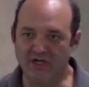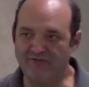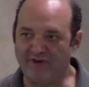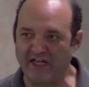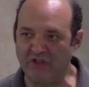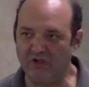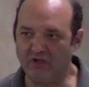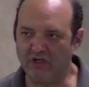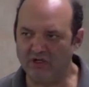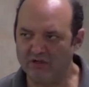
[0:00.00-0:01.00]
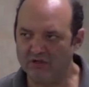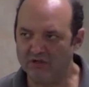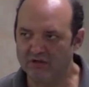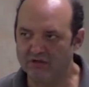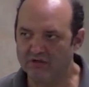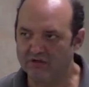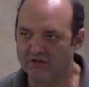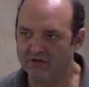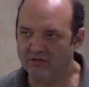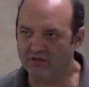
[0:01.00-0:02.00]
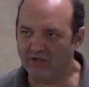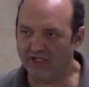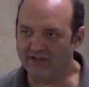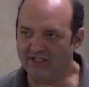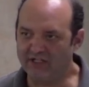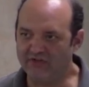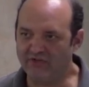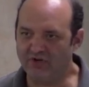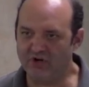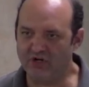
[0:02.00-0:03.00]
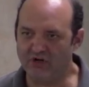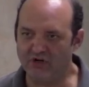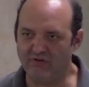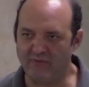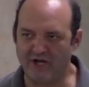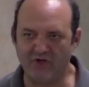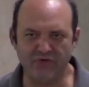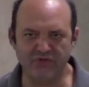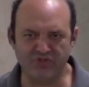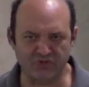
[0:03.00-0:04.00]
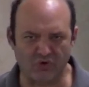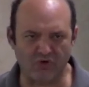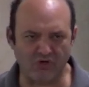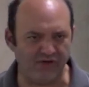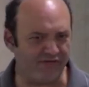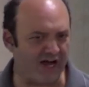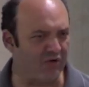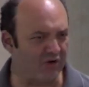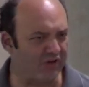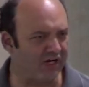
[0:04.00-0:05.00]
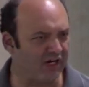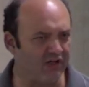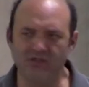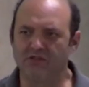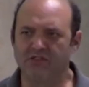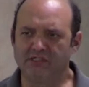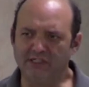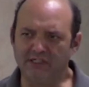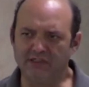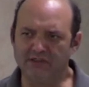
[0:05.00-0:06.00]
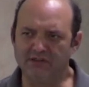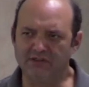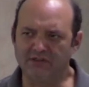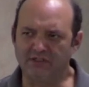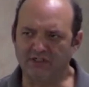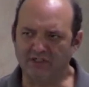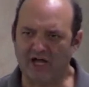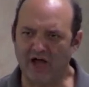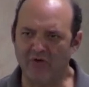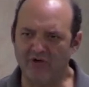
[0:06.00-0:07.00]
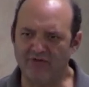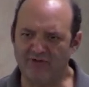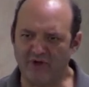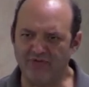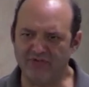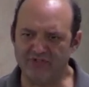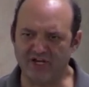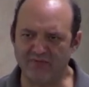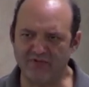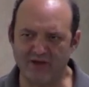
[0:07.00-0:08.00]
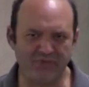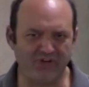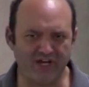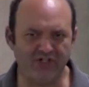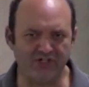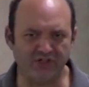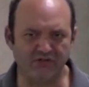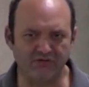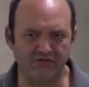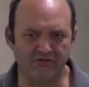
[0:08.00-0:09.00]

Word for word: If I look at the interior of my own soul, if I were there, I would have felt the same temptation.